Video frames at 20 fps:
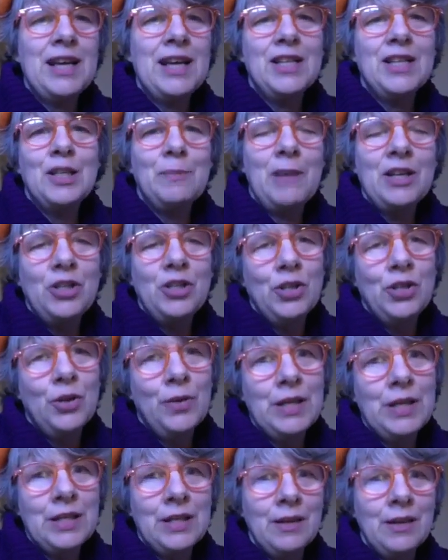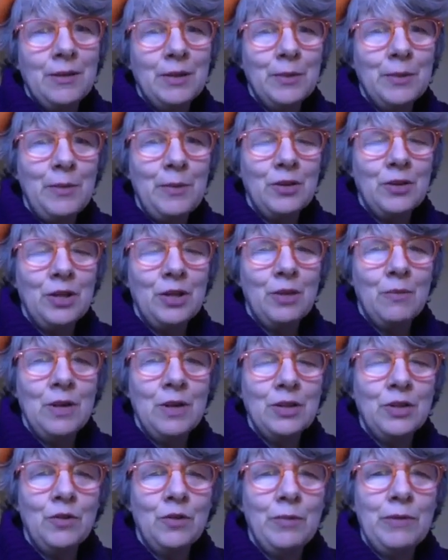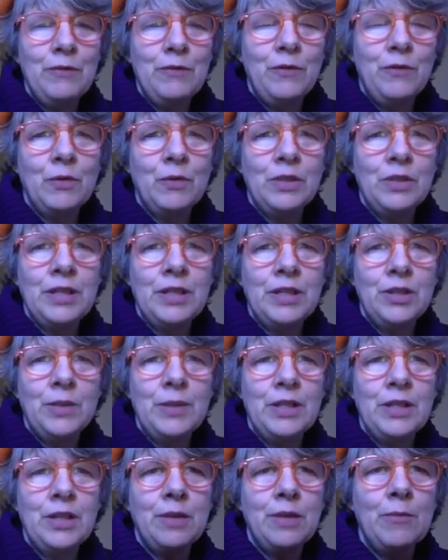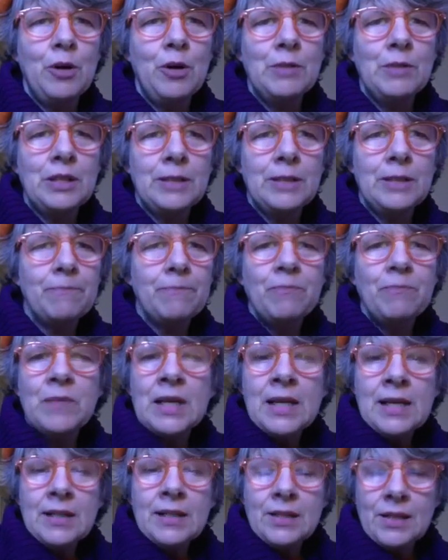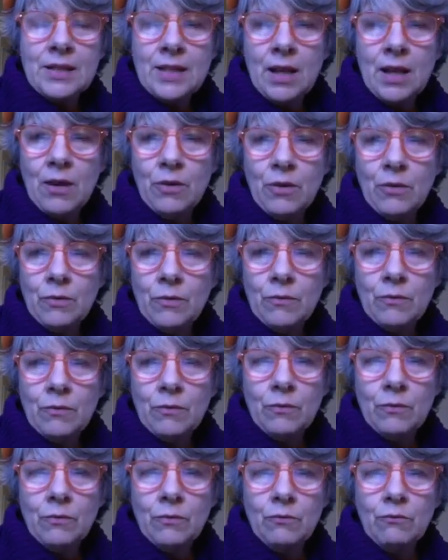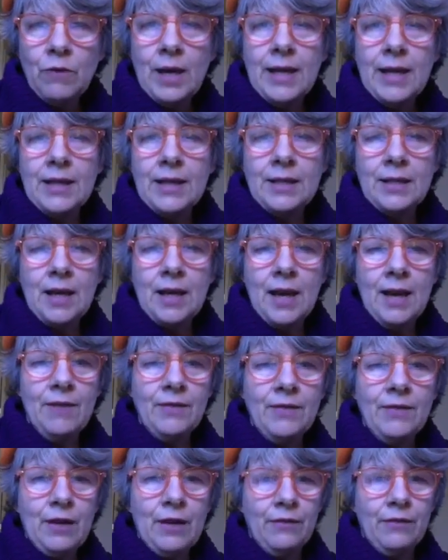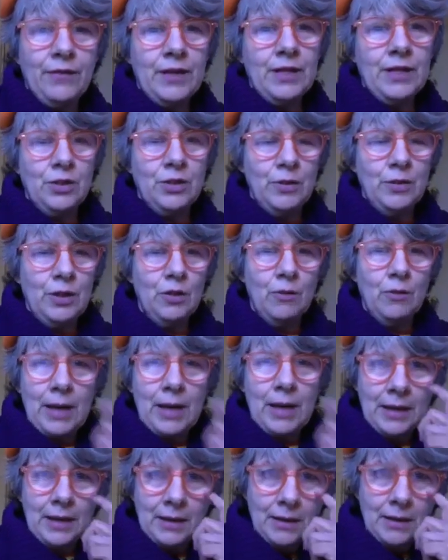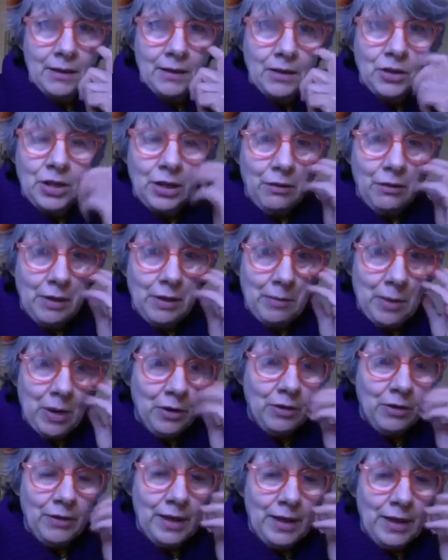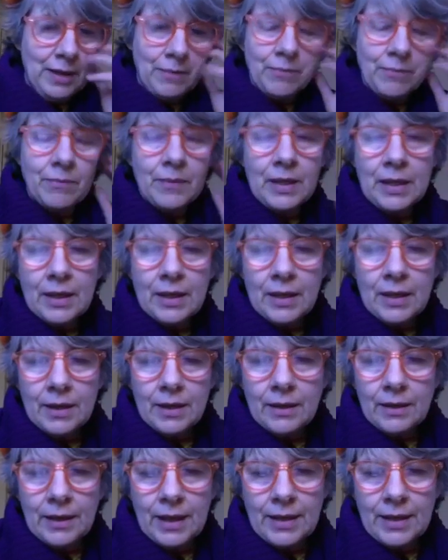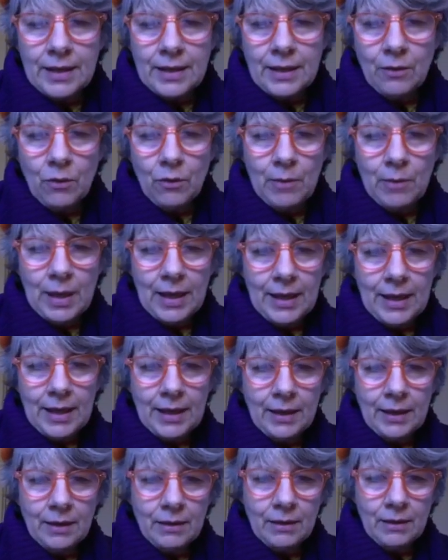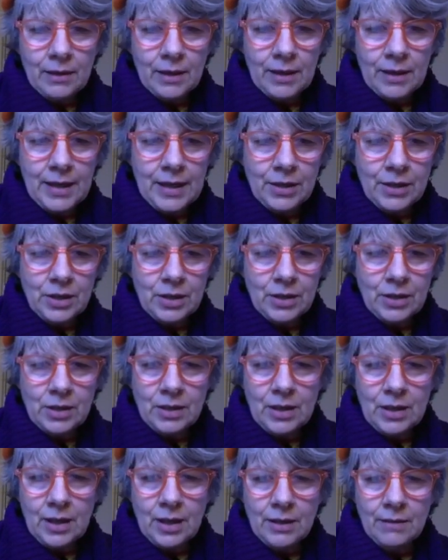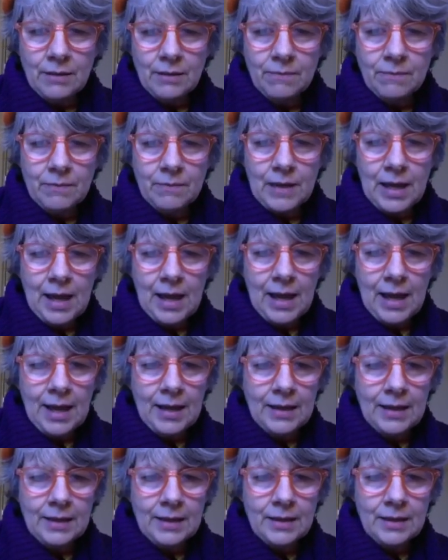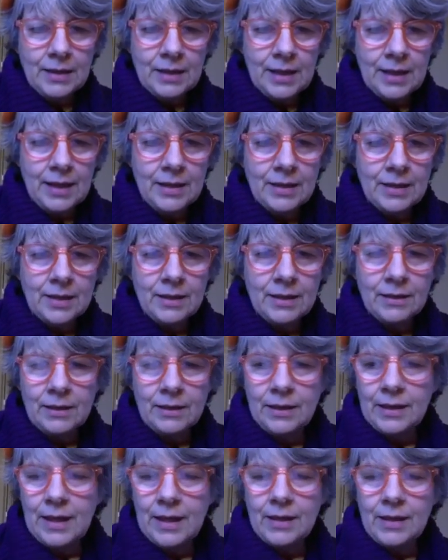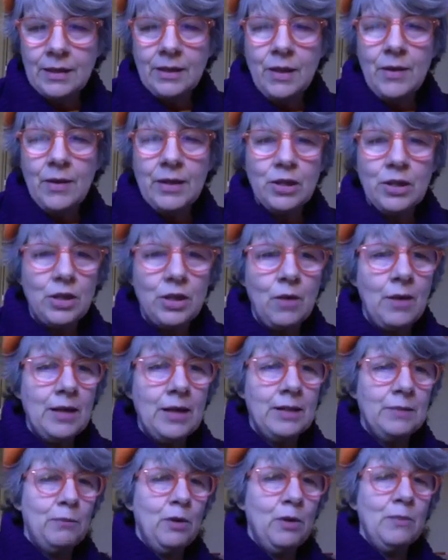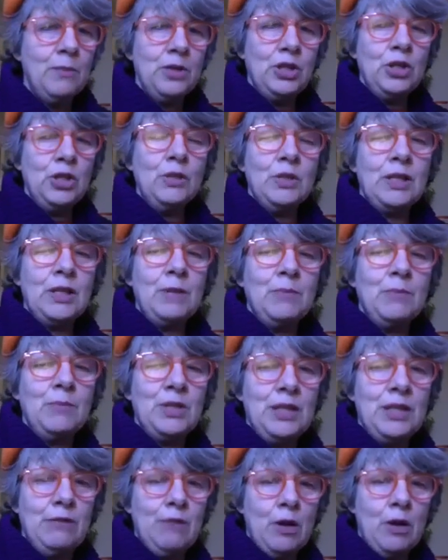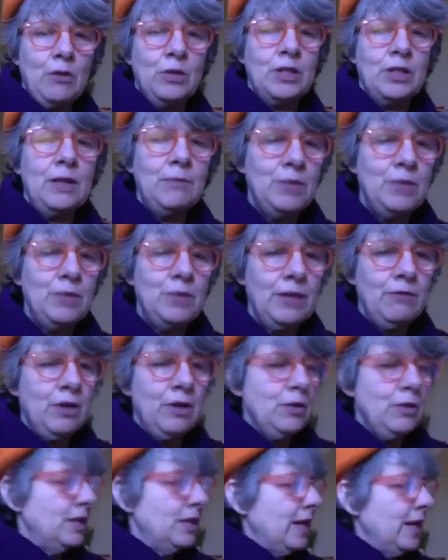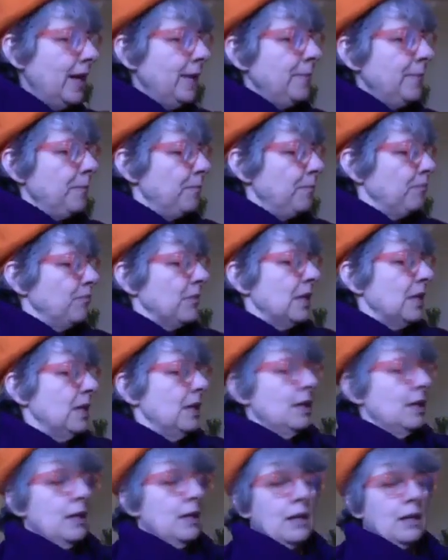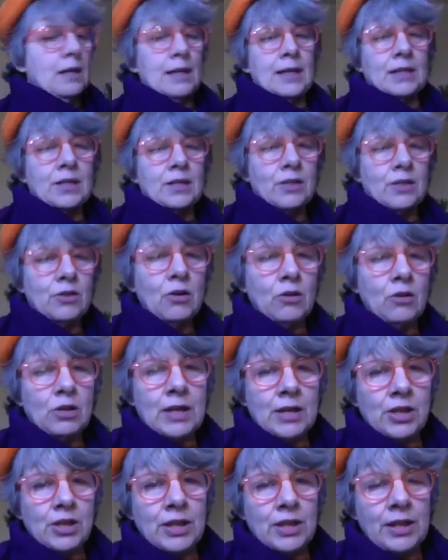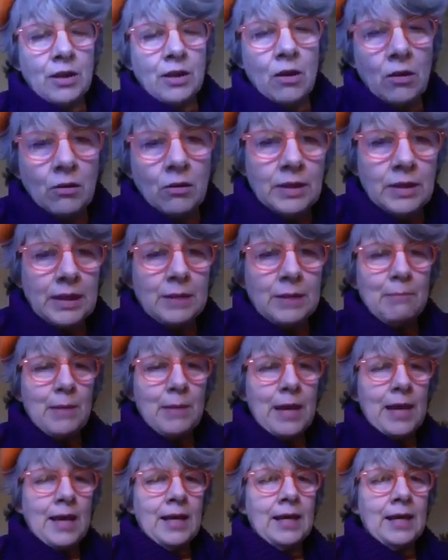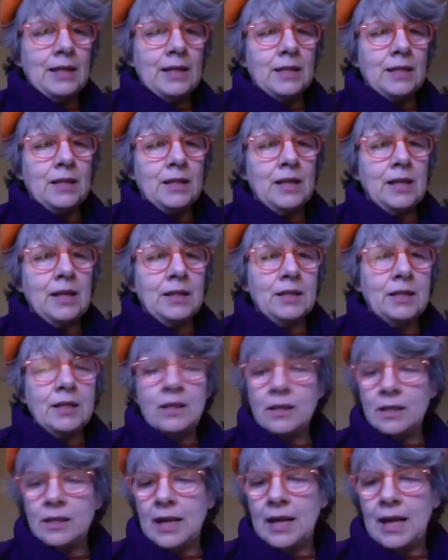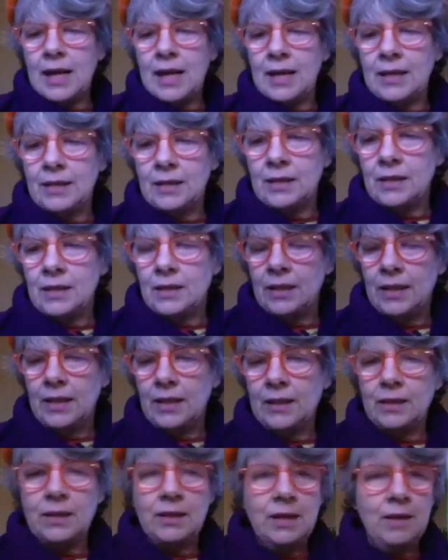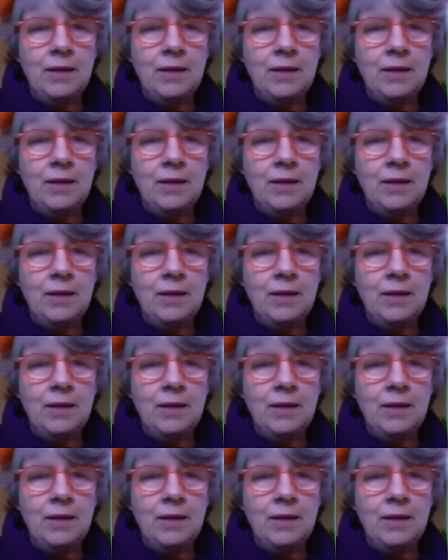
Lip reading: by choice, as opposed to the ones who have been forced into it at the moment. So, right, I have now finished doing all my jiggery pokery, getting all my connections done, and let's get going. So I promised you Sub-Zero. Sub-Zero today. It's not actually cold, it's May, it's London, and it's